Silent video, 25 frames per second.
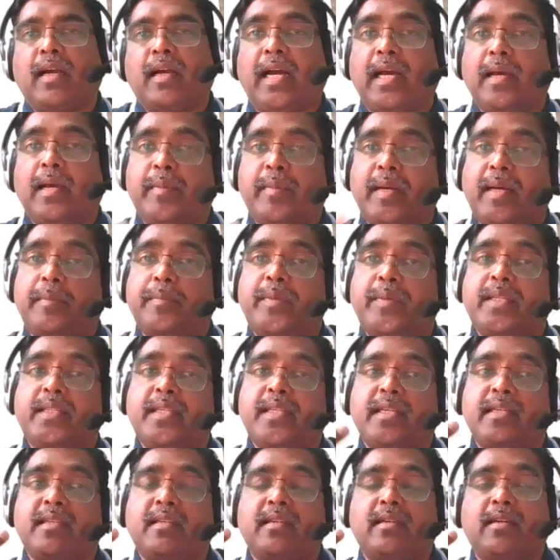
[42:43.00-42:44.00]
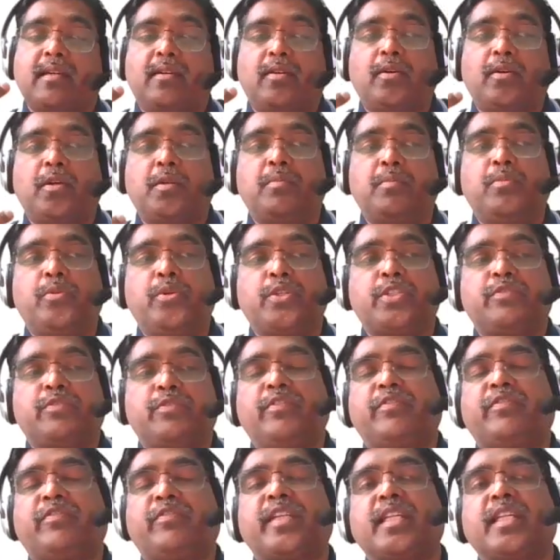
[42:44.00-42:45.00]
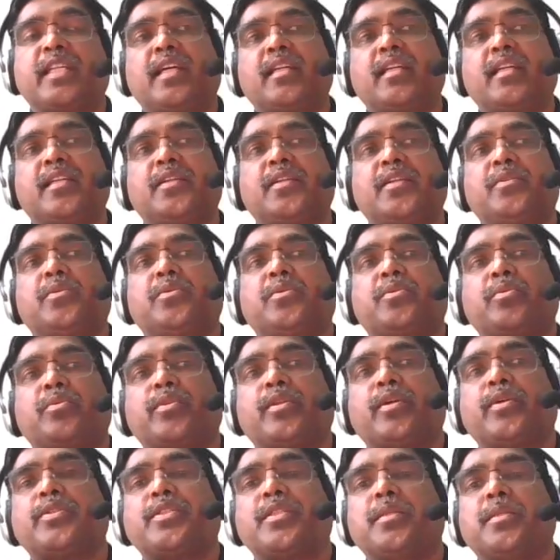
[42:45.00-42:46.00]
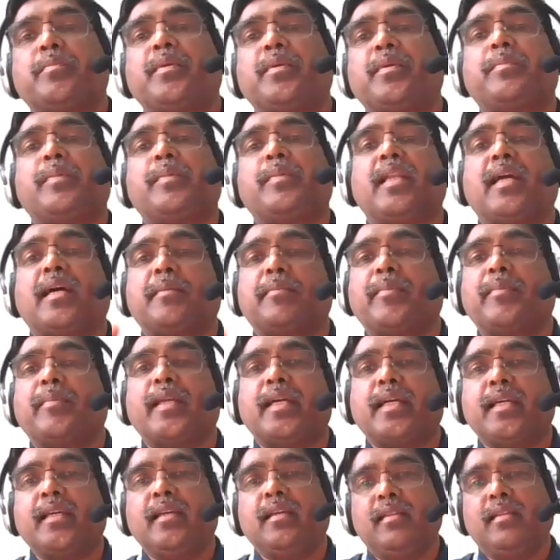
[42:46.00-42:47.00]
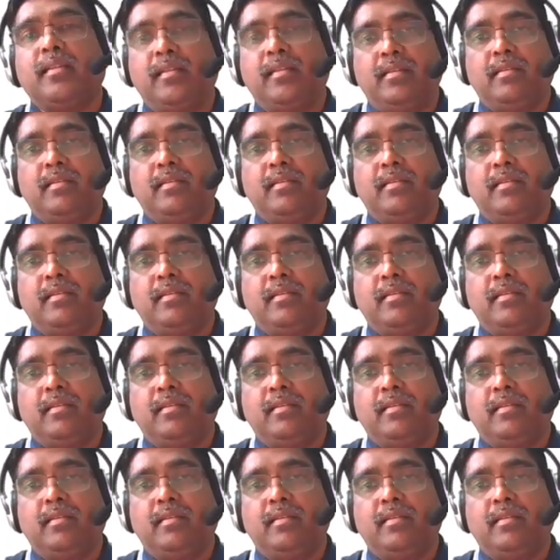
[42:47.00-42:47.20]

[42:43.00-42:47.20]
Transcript: I'm happy that almost 1500 to 2000 people apply